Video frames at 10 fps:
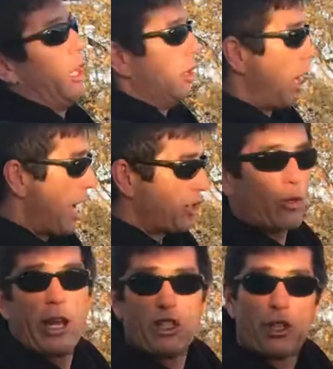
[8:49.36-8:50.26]
Lost
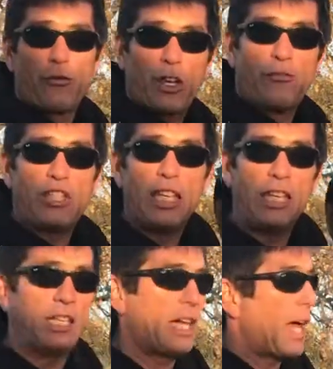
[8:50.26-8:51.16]
Ranger
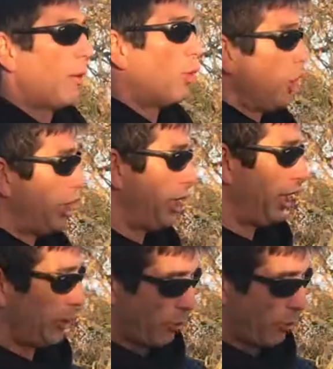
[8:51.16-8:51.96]
15, I would